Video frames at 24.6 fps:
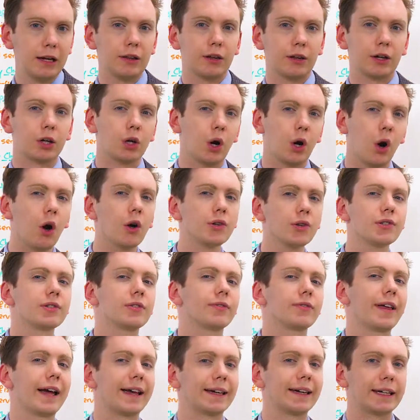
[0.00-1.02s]
The cost
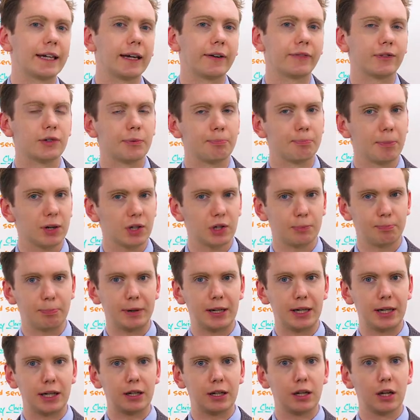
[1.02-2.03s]
of that gift must
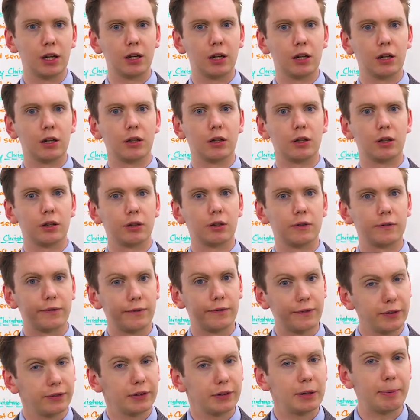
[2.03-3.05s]
be
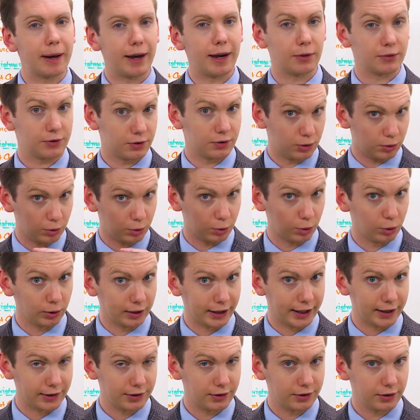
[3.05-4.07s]
£50 or
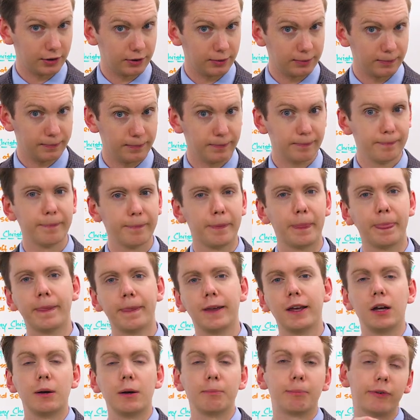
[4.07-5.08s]
less.
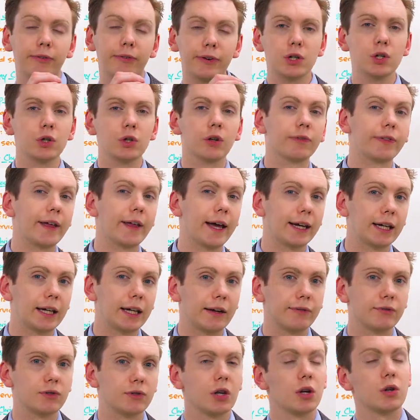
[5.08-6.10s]
Provision of that
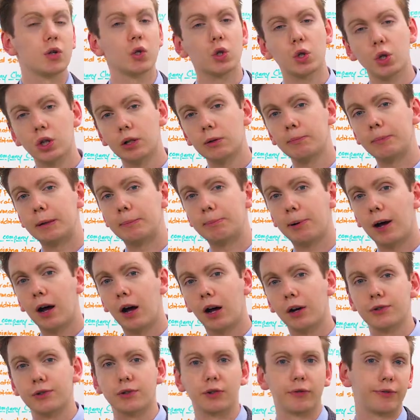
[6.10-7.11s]
gift shouldn't be
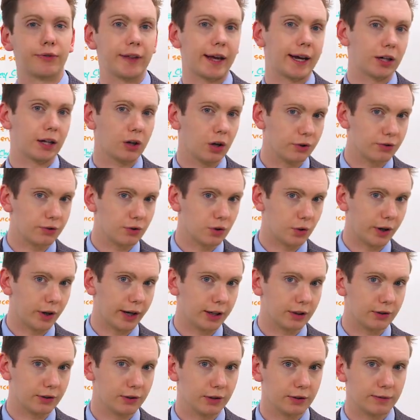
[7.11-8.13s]
part of their
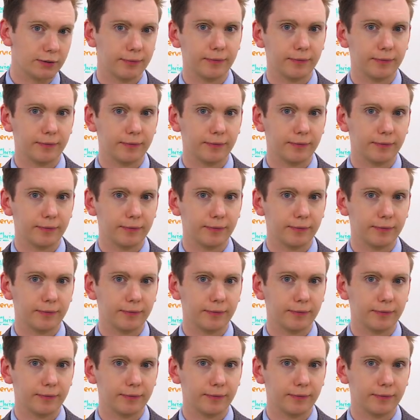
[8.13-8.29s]
contract.